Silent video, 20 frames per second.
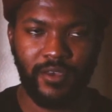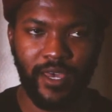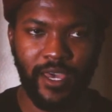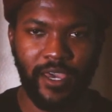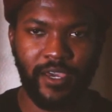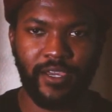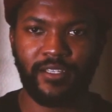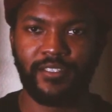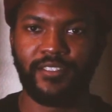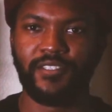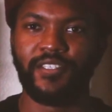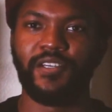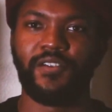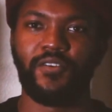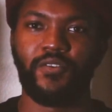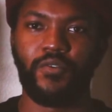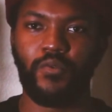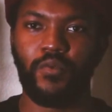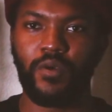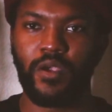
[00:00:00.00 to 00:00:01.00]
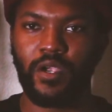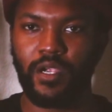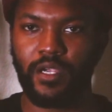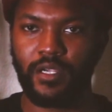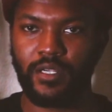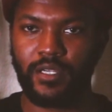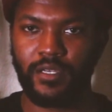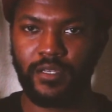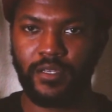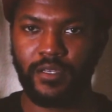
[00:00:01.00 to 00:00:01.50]
I consider
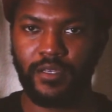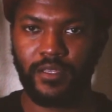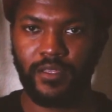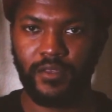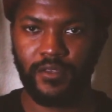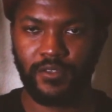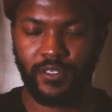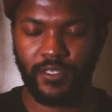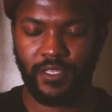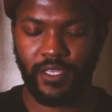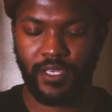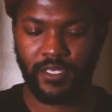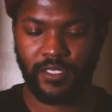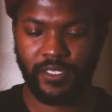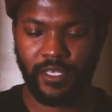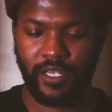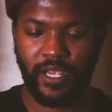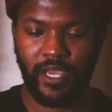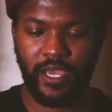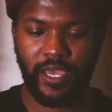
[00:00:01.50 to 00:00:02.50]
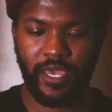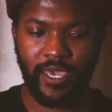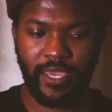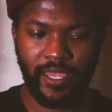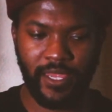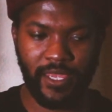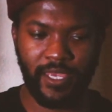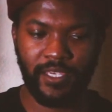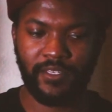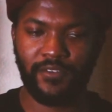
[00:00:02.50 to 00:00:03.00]
work. Those are things
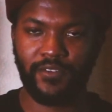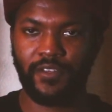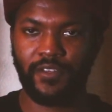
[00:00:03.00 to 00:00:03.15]
and each of